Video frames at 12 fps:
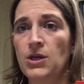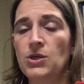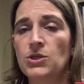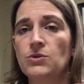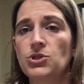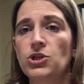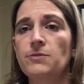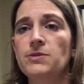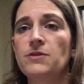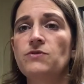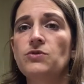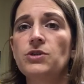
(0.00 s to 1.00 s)
So in terms
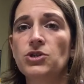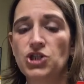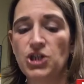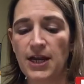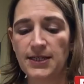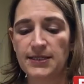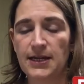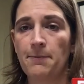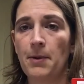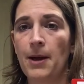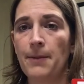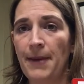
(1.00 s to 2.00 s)
of doing your check
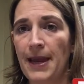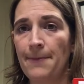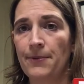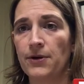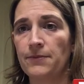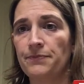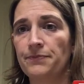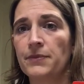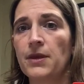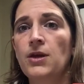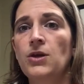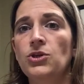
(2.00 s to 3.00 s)
step on paper,
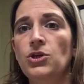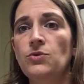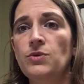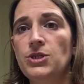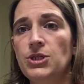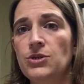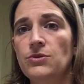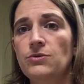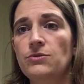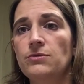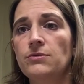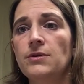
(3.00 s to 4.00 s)
you would
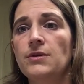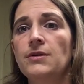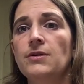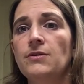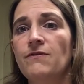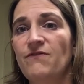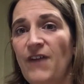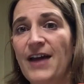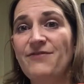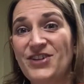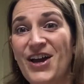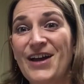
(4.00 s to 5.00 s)
do
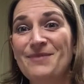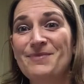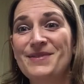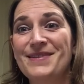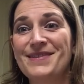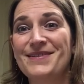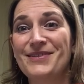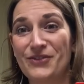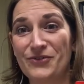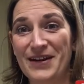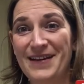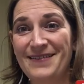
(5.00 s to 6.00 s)
5 times
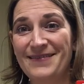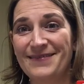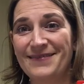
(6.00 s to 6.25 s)
3